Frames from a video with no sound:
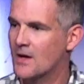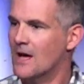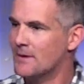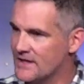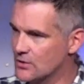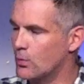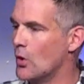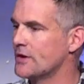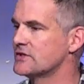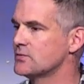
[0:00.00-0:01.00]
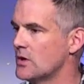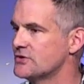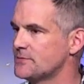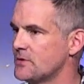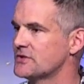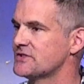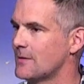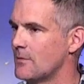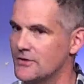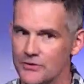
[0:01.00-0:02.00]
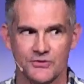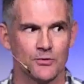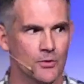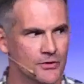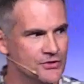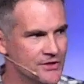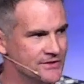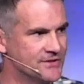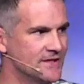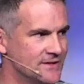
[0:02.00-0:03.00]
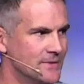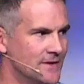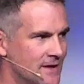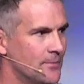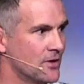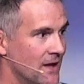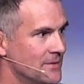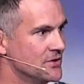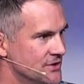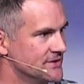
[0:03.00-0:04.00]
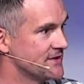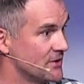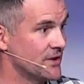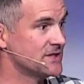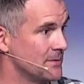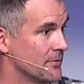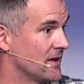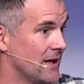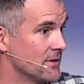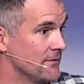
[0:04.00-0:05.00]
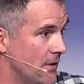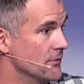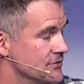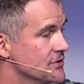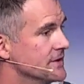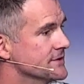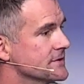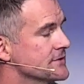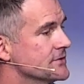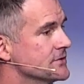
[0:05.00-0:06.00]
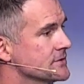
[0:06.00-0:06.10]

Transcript: But here's a warning as well. Just because someone uses the word Jesus doesn't mean that they're proclaiming Jesus. They could actually be proclaiming a false Jesus.